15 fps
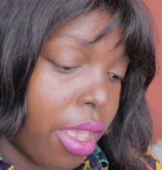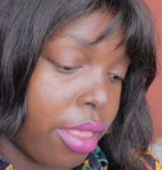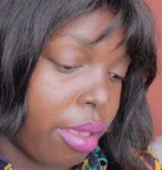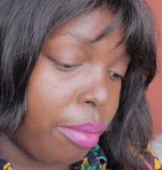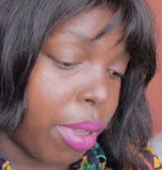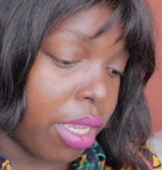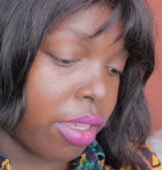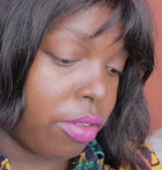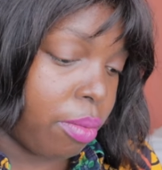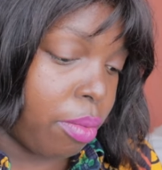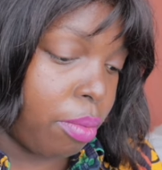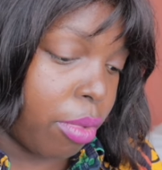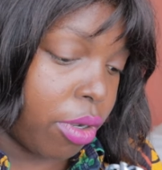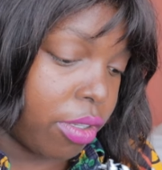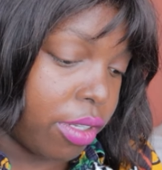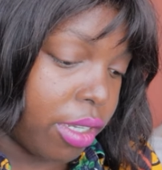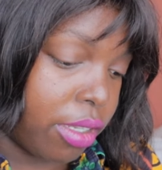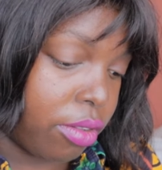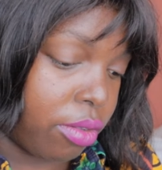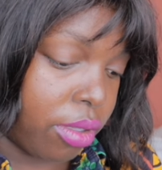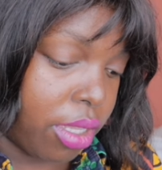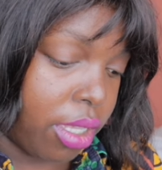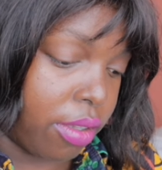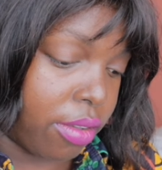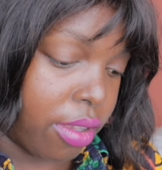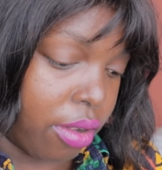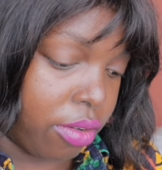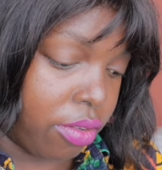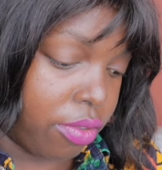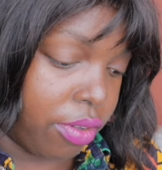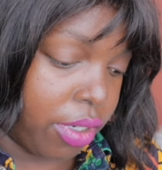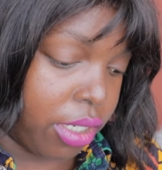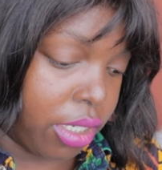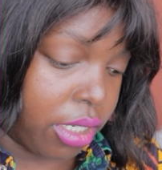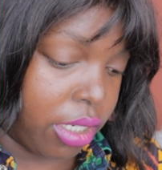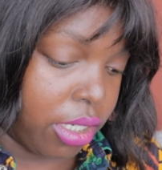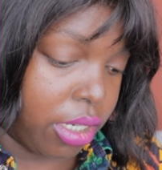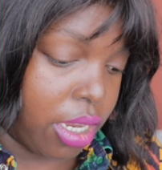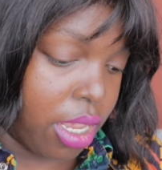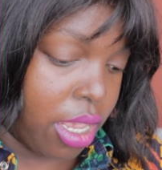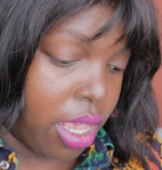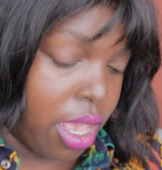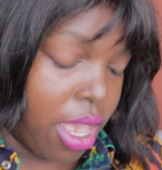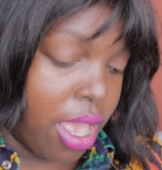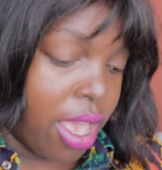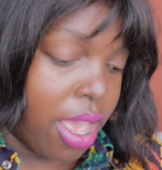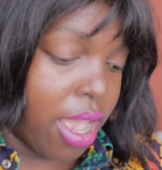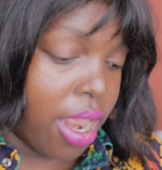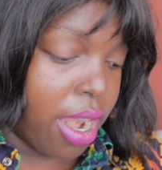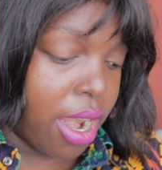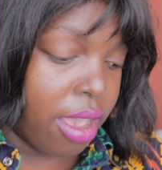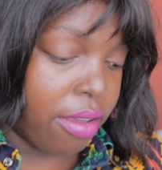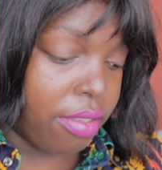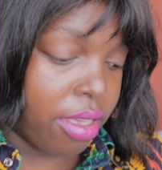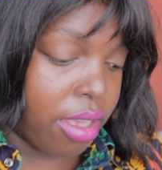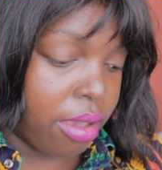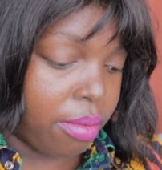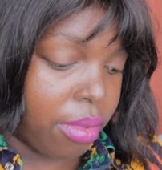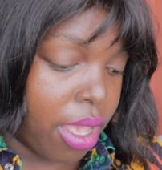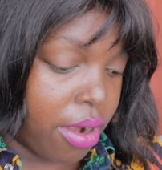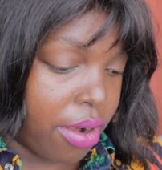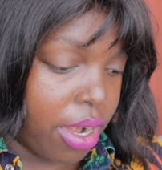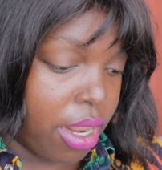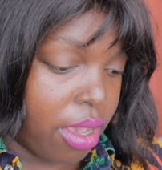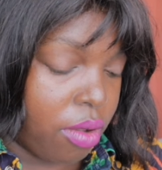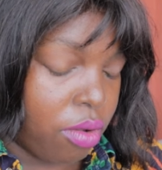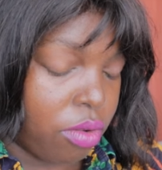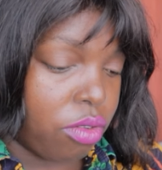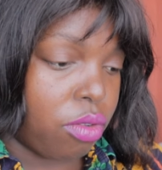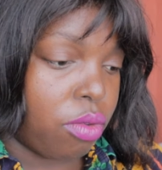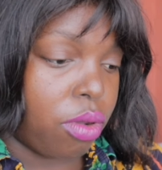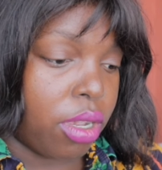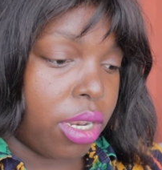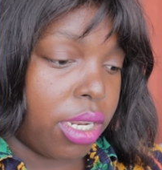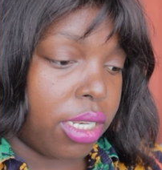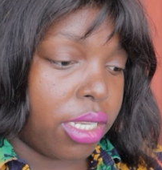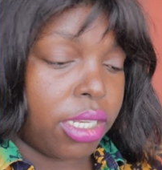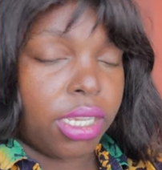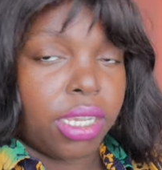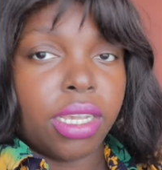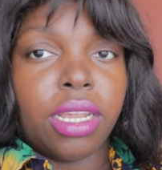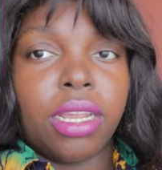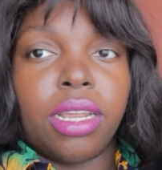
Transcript: they make more sense with this outfit i love them they're really good quality